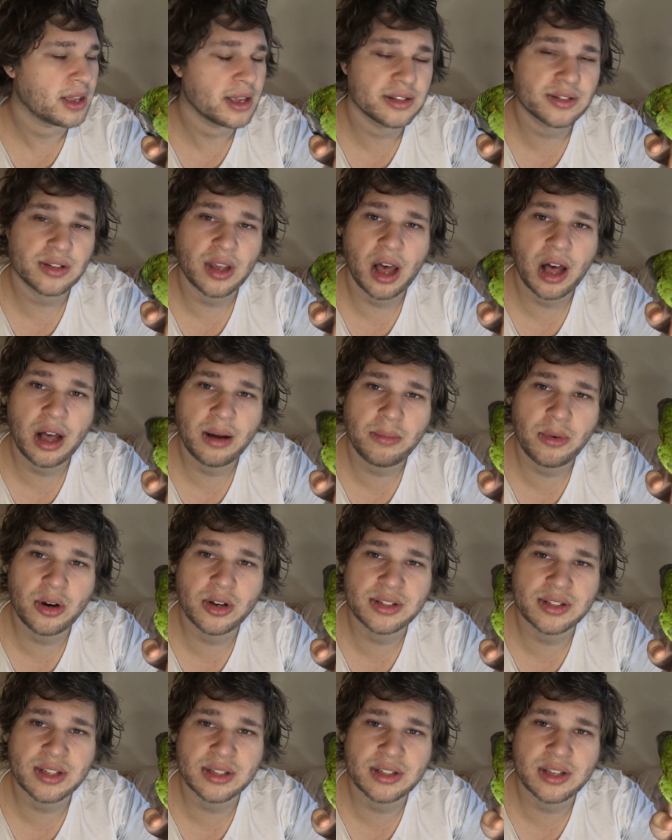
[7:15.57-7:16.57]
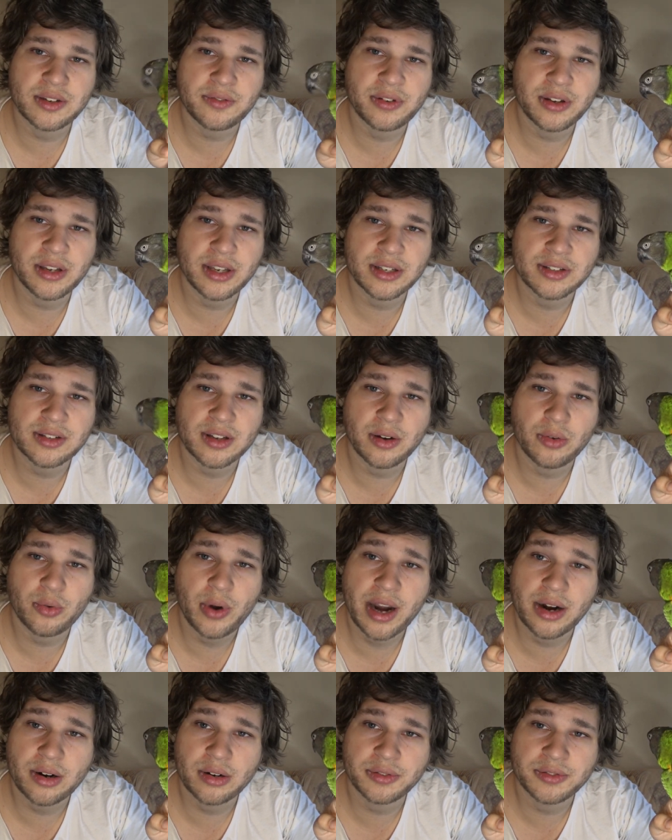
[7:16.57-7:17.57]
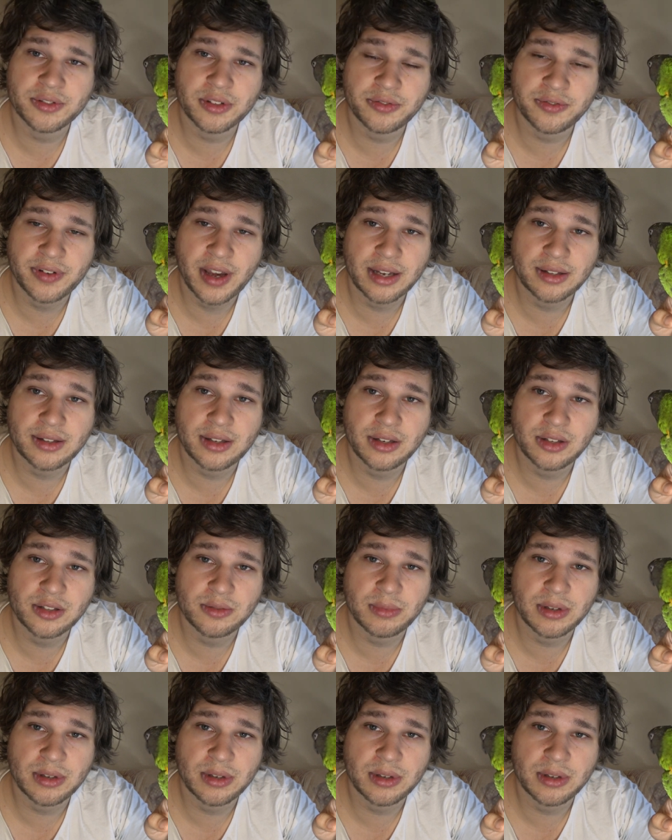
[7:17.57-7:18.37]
It's almost as if he is aware of the fact he is